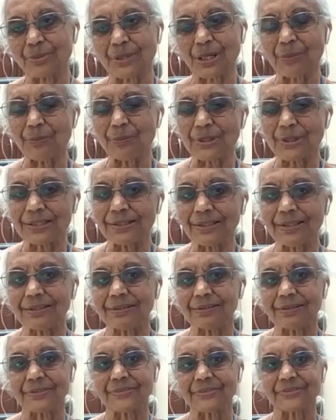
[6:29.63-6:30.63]
Properly
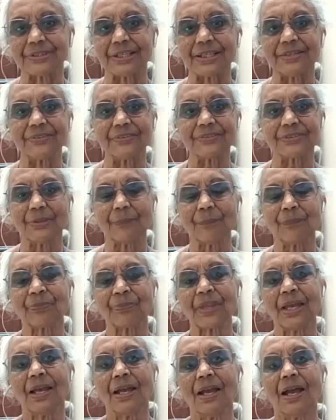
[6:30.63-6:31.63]
in the sense,
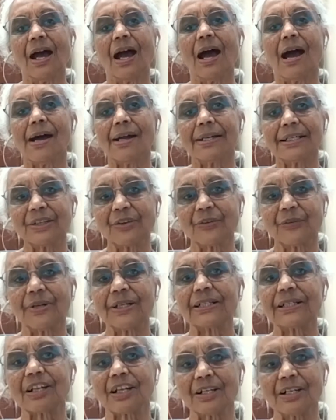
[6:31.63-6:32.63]

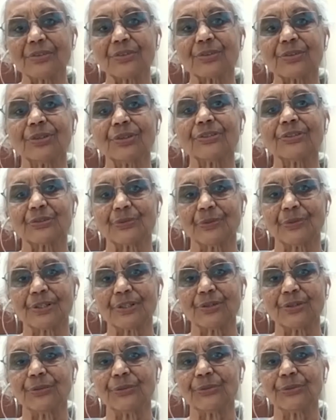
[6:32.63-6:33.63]
adequate controls were
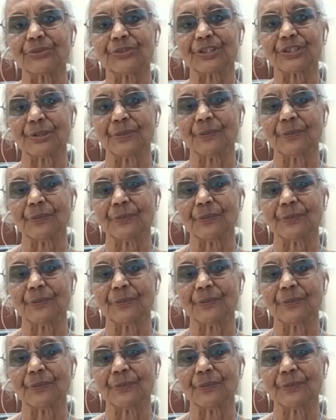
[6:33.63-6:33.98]
used.